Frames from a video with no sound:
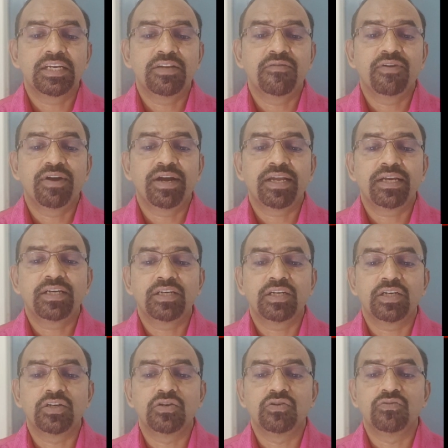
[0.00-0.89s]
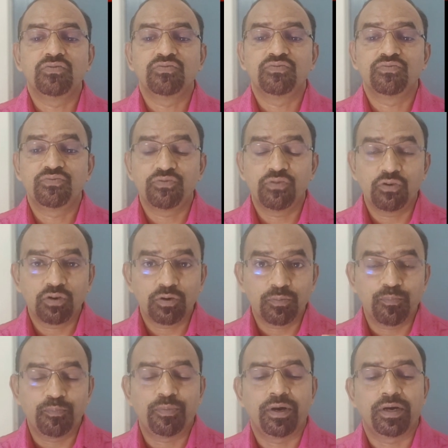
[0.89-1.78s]
divided into 4
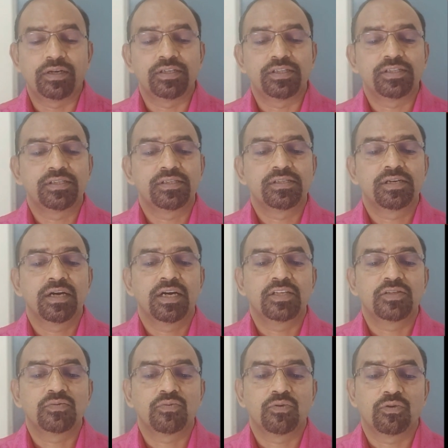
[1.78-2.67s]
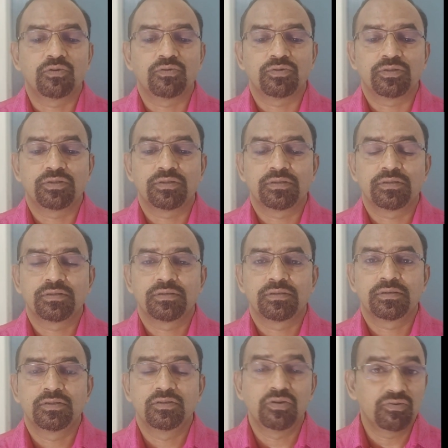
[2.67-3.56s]
parts as follows.
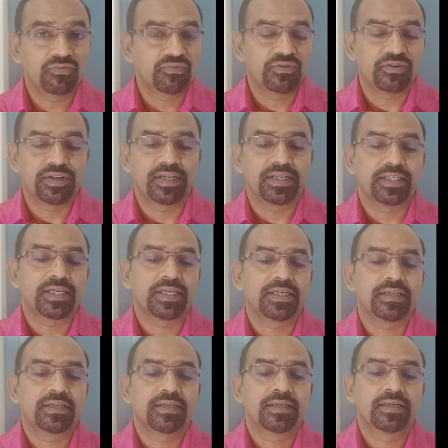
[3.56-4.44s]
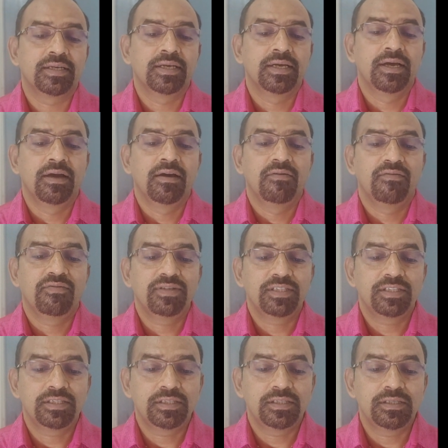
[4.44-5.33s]
Don't forget that.
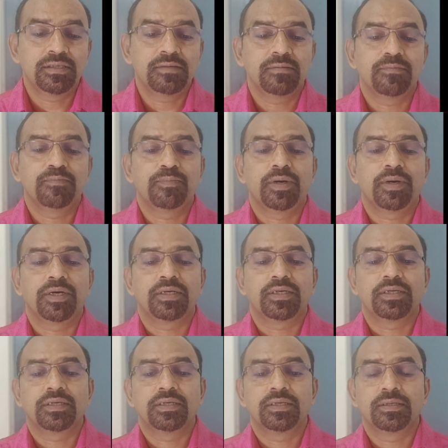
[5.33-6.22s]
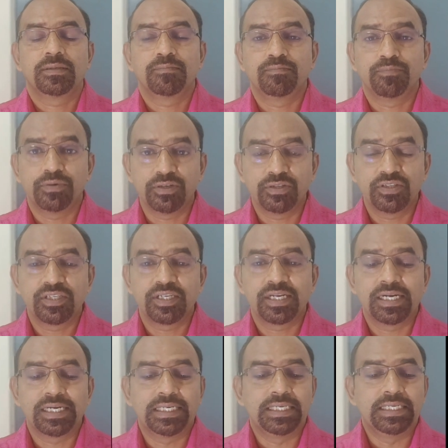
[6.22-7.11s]
First part,
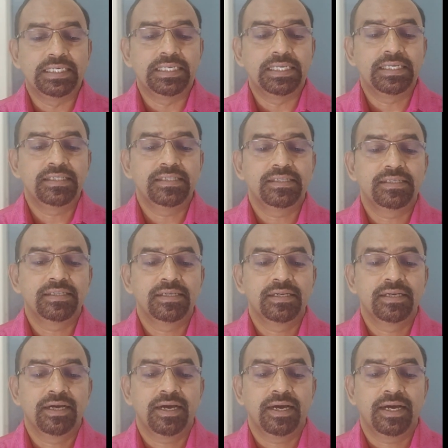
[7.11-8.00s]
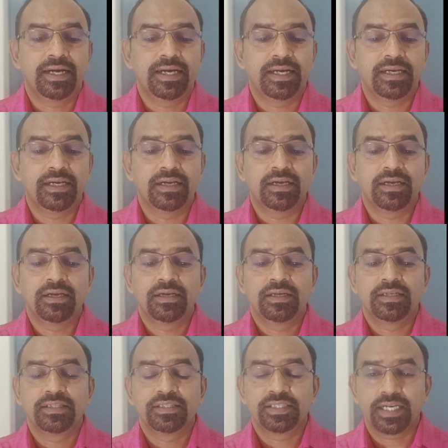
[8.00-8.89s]
personal details, and
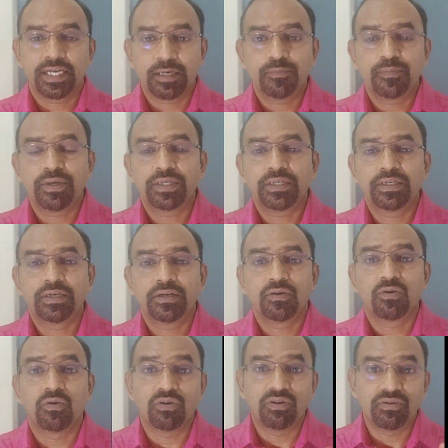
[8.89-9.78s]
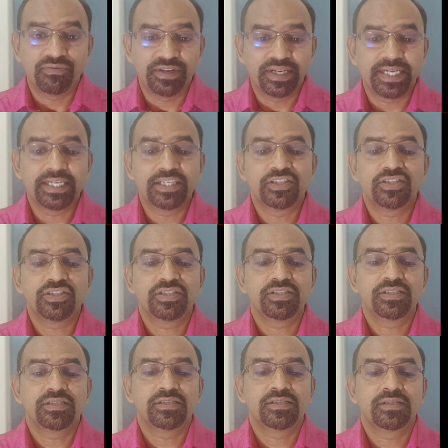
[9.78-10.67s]
second part,
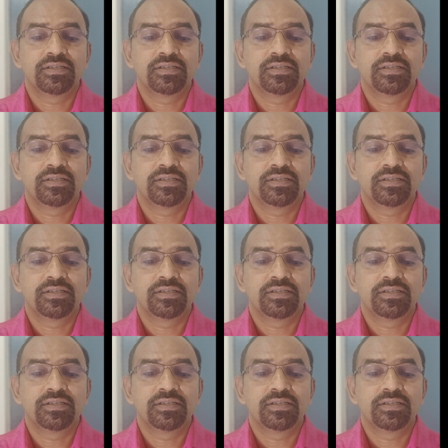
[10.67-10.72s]
qualifications